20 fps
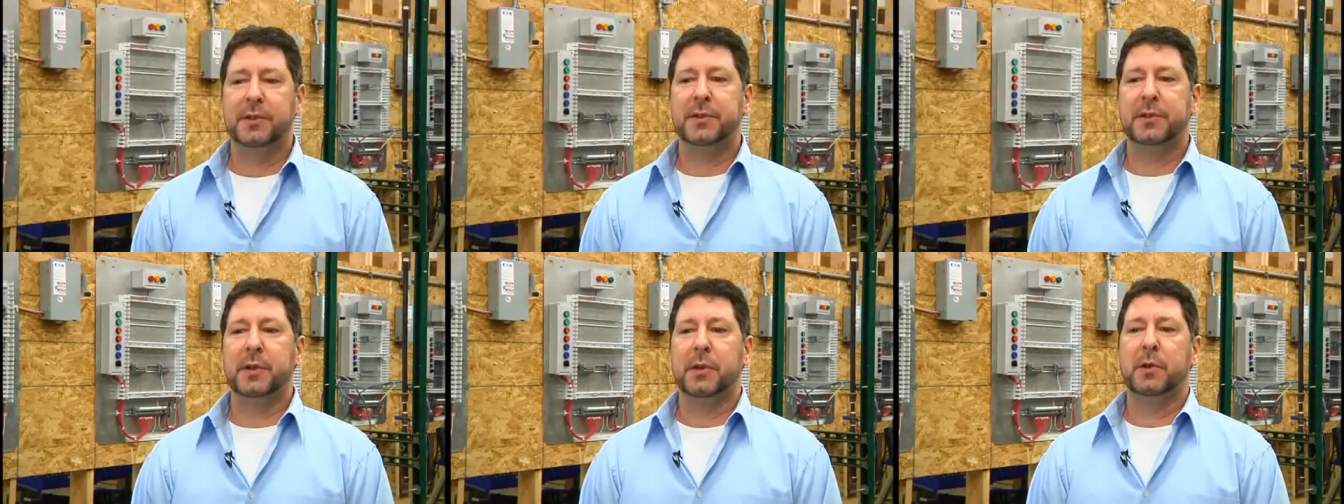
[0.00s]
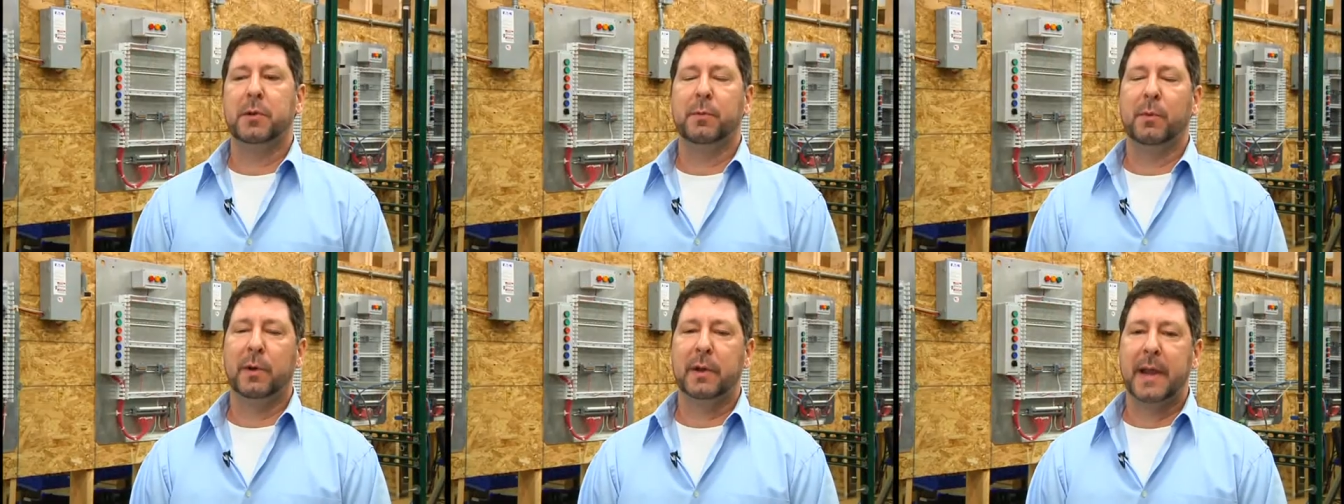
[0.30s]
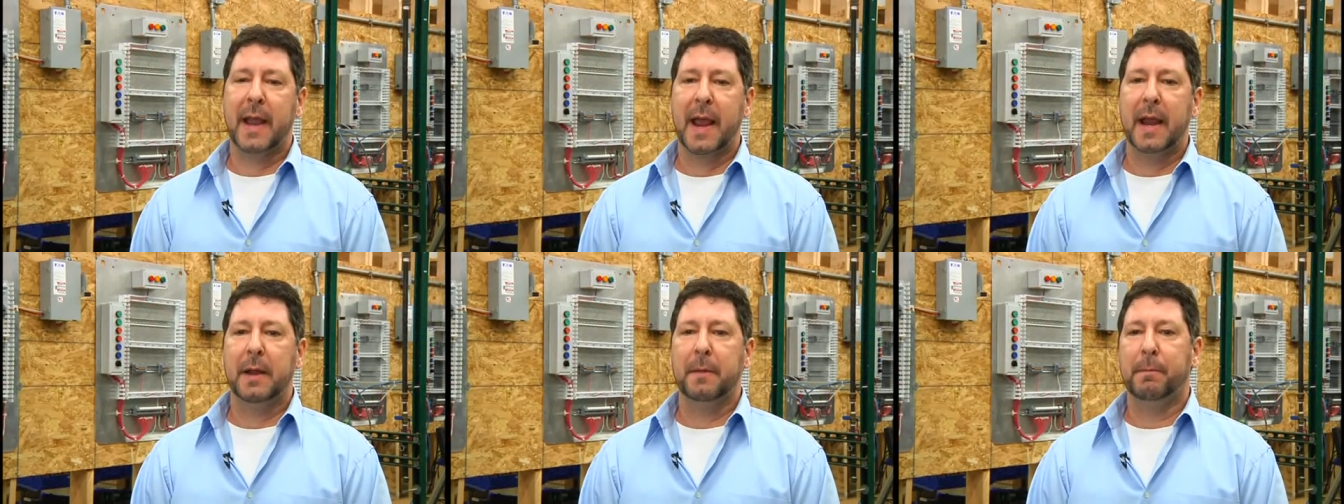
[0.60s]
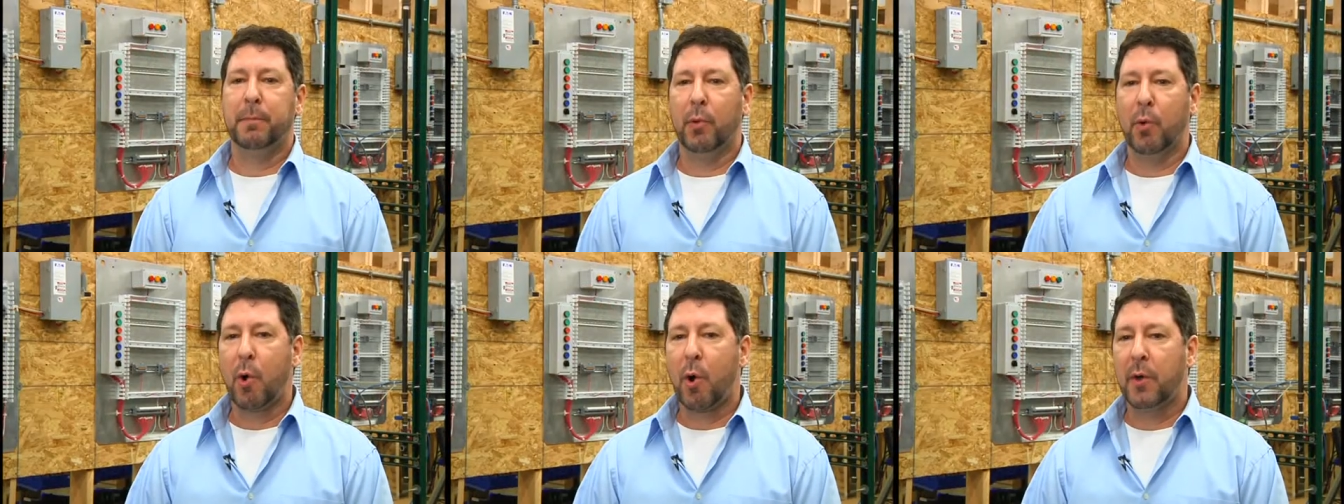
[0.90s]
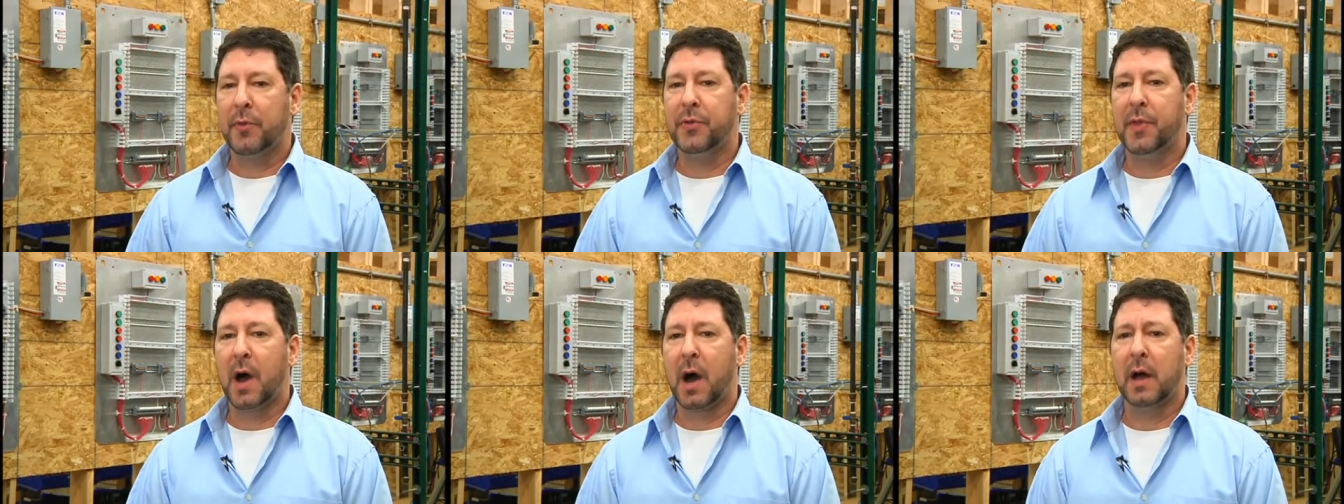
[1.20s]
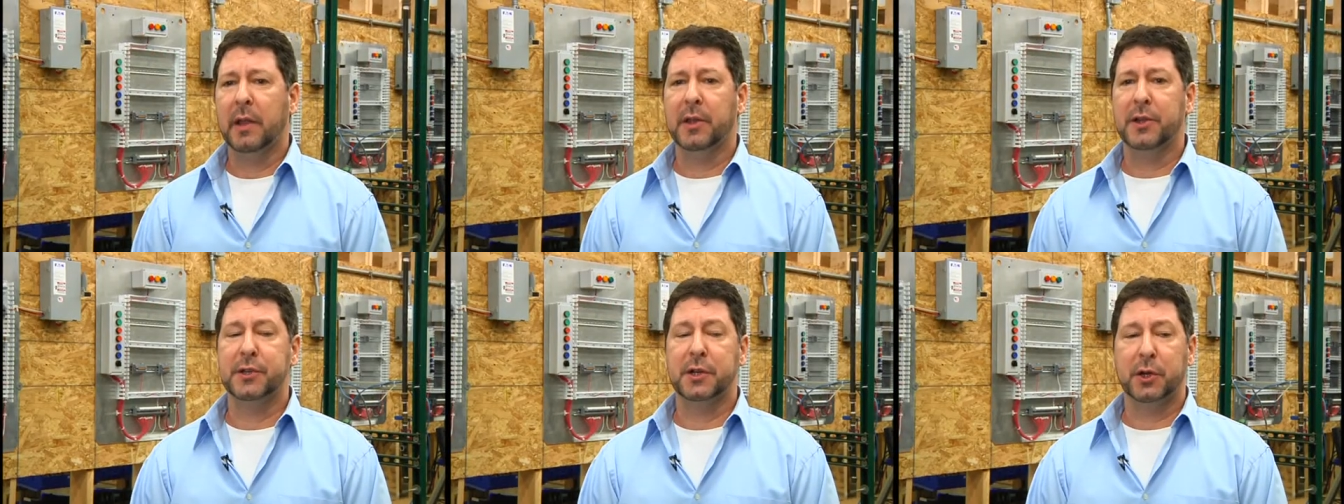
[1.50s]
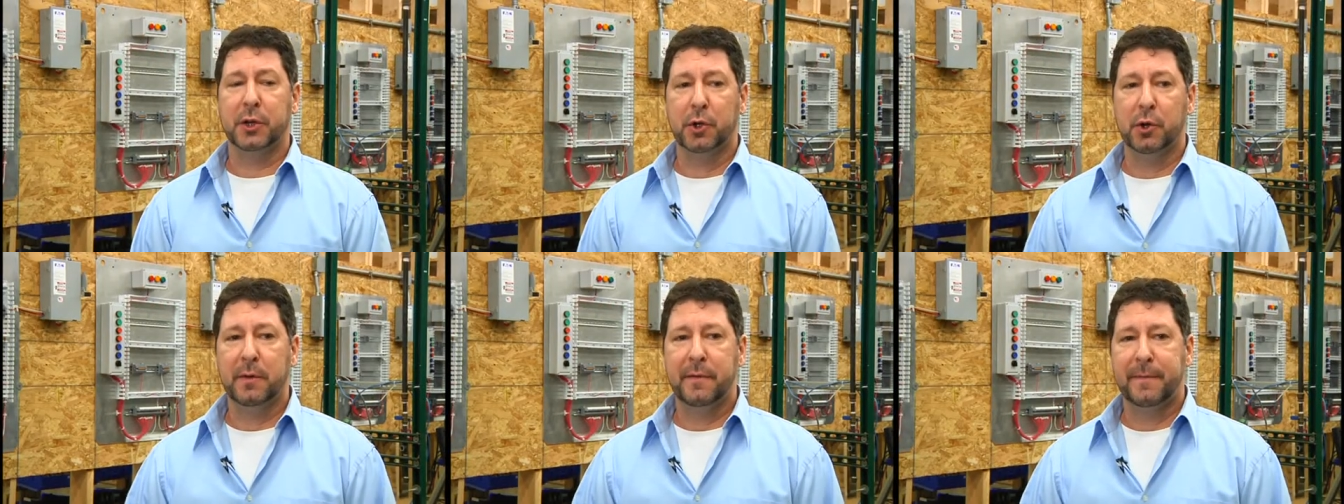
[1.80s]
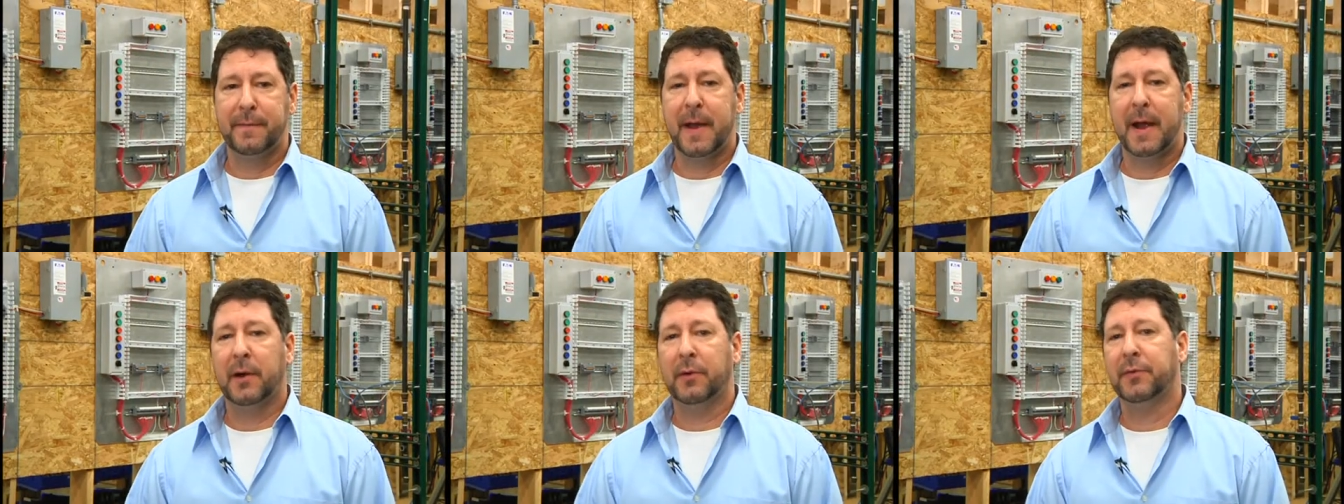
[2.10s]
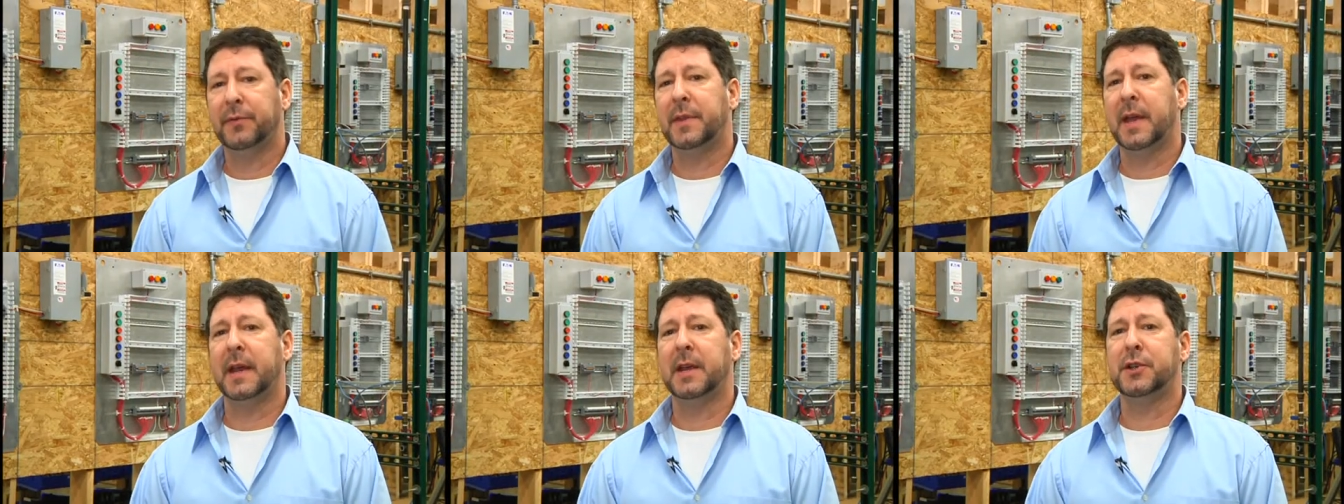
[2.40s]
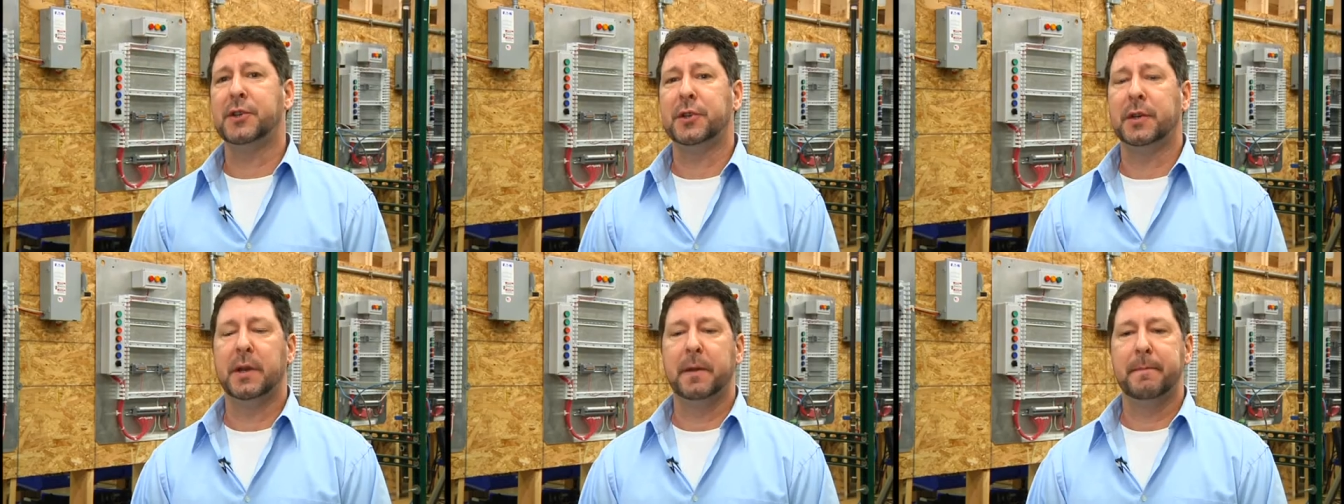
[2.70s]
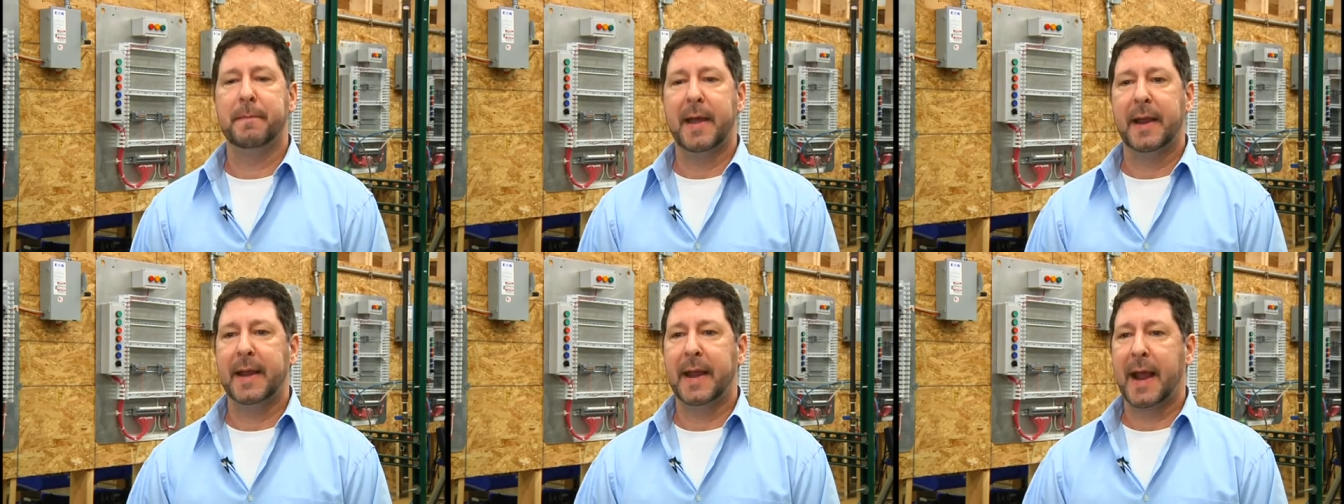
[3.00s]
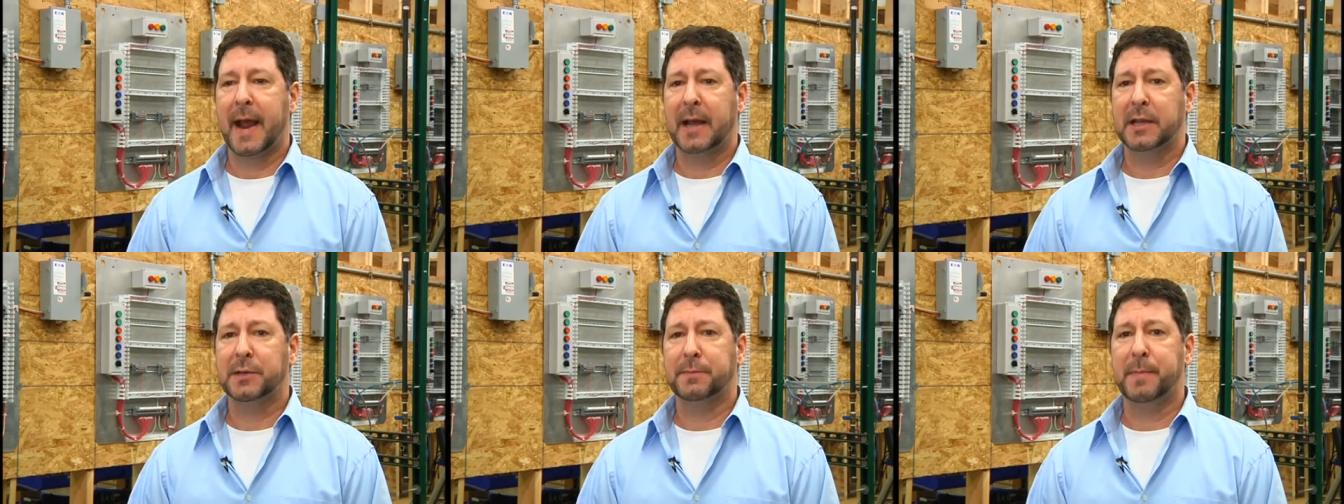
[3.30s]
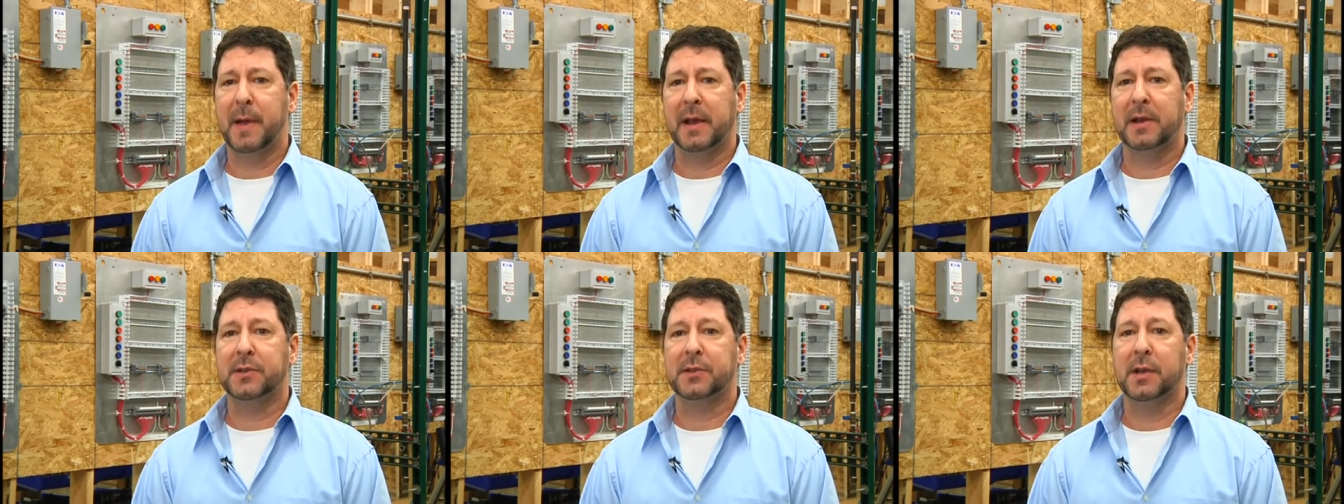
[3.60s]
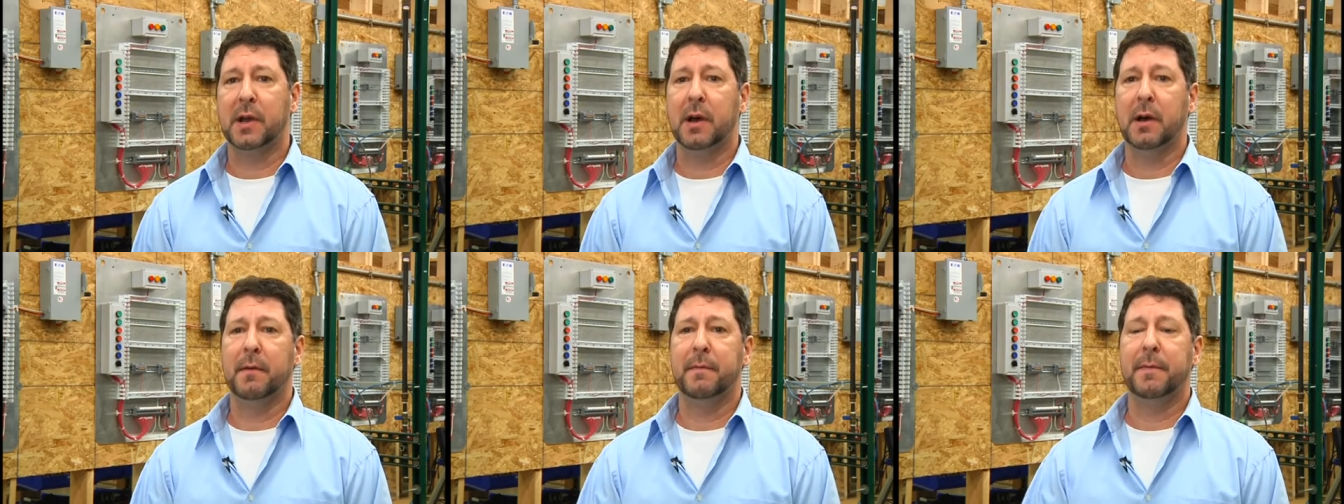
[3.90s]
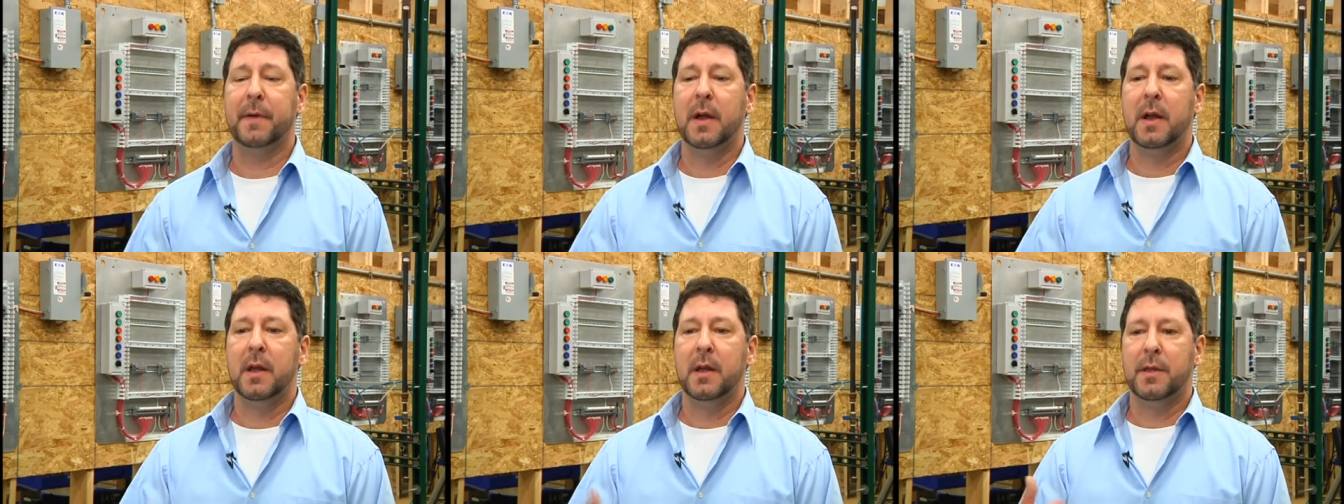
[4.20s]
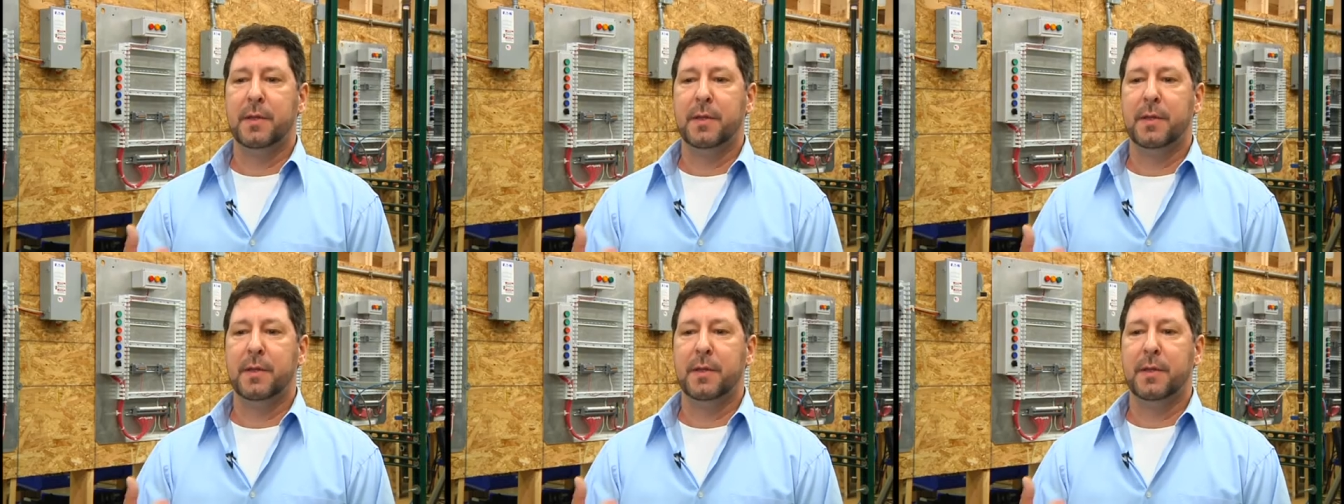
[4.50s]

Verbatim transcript: the student will gain a broad knowledge, a good foundation in many aspects of